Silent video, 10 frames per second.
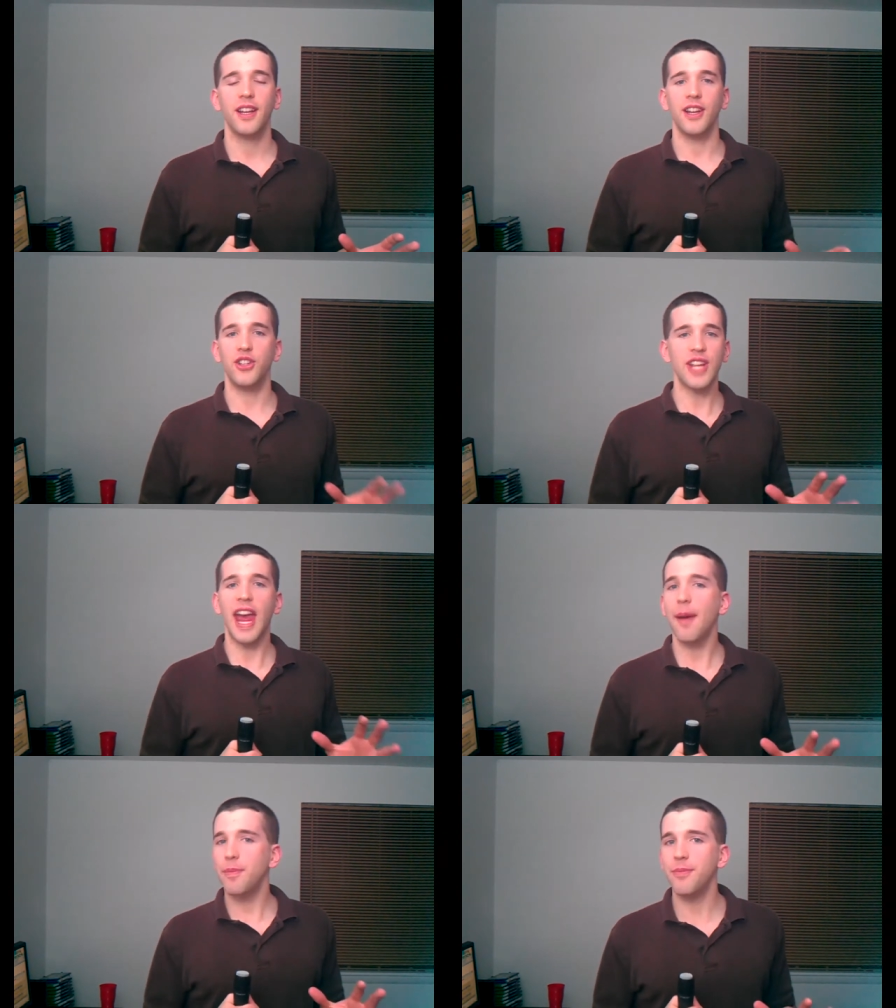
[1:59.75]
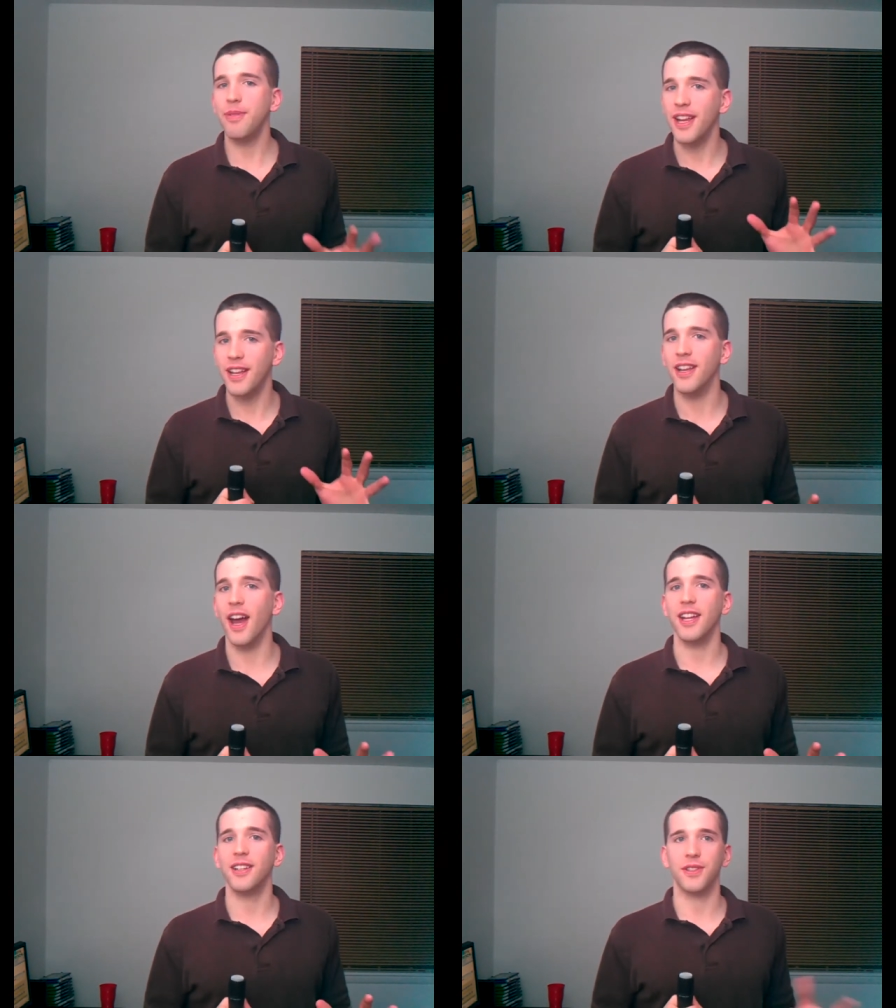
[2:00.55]
It just happened to be at
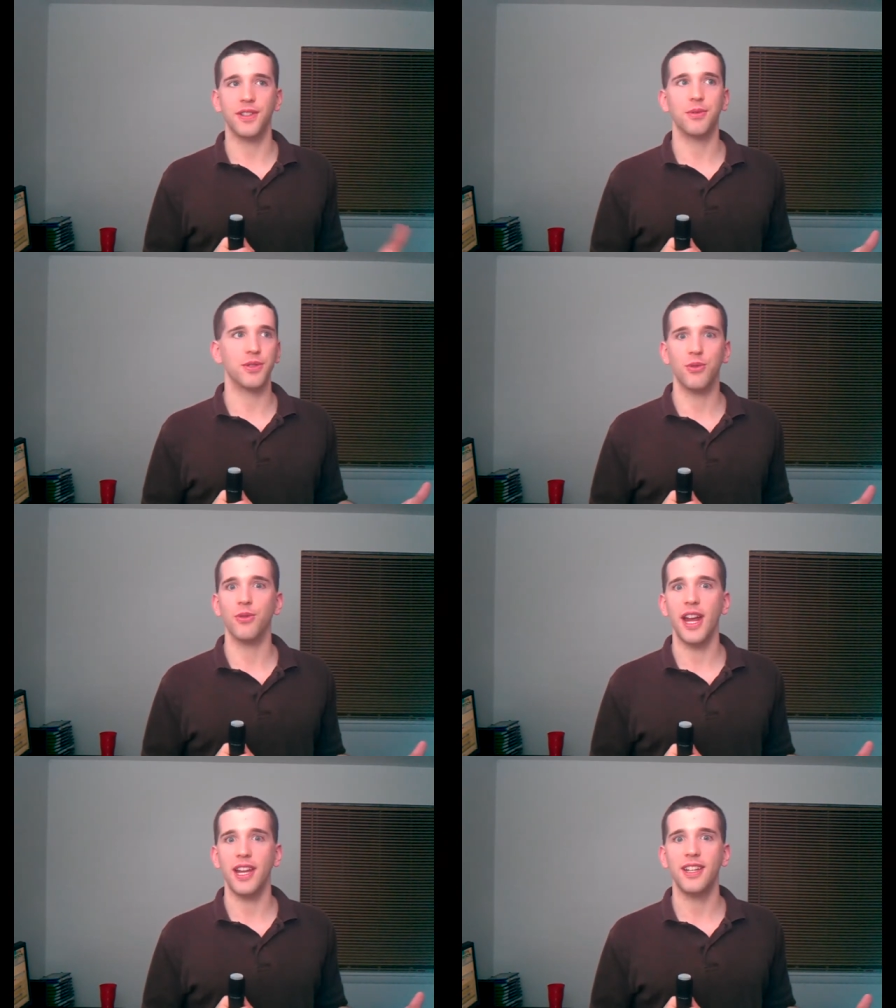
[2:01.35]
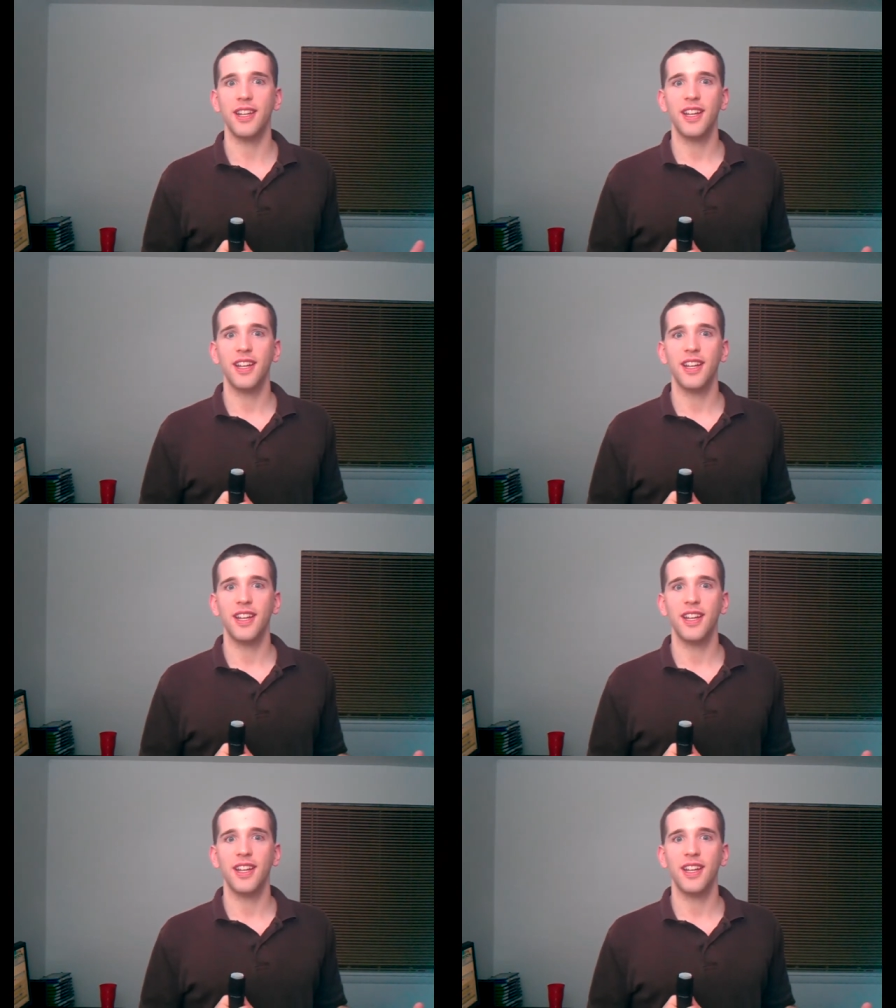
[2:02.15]
night, so this was great.